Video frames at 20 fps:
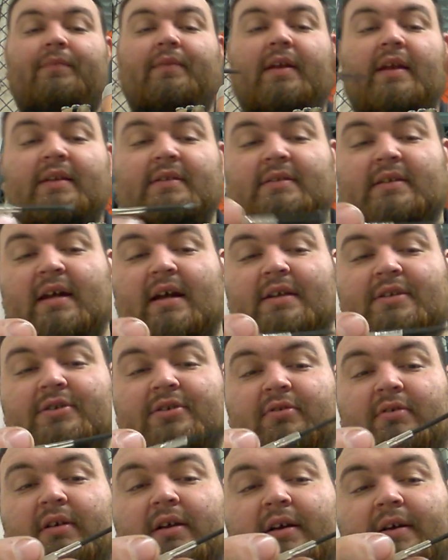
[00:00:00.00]
inside
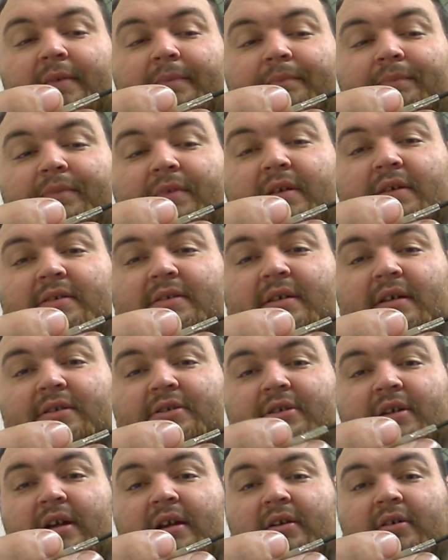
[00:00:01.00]
your
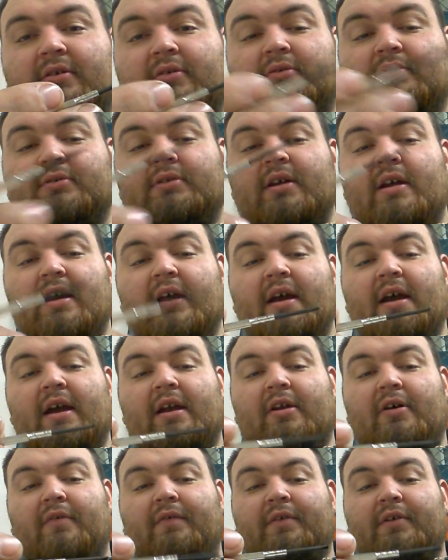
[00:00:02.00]
air holes
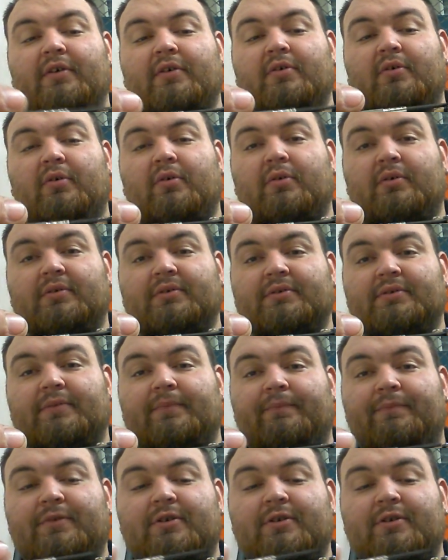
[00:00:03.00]
and over your coils.